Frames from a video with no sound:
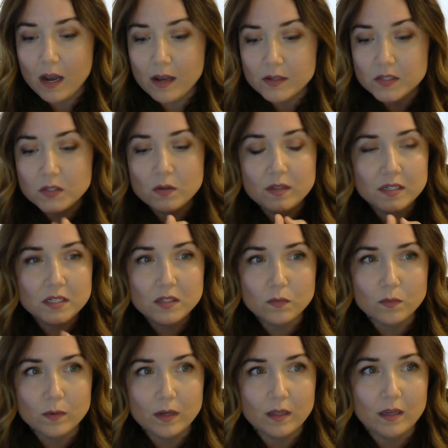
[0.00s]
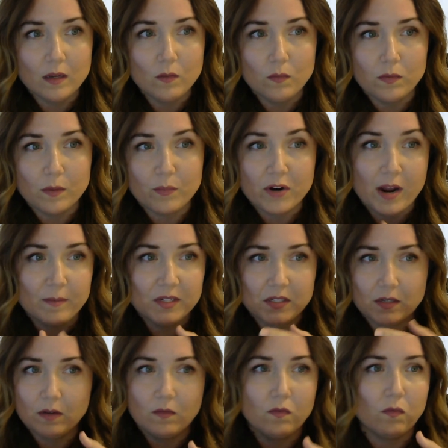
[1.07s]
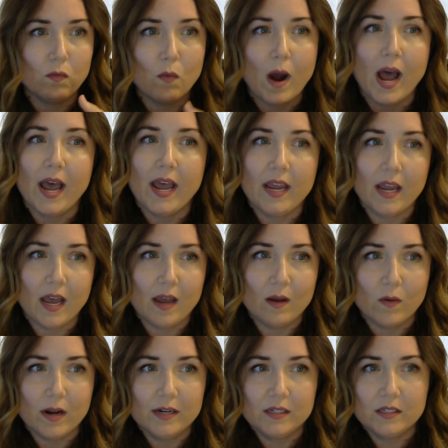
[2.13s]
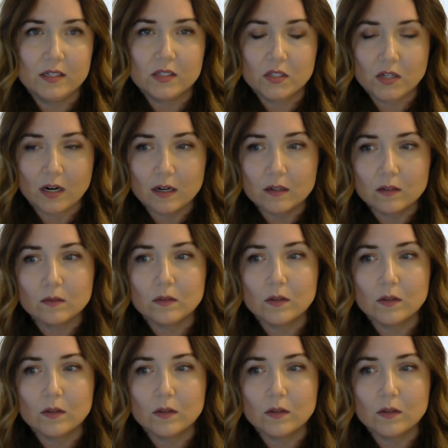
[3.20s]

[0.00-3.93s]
So this is really the premise of why I wanted to start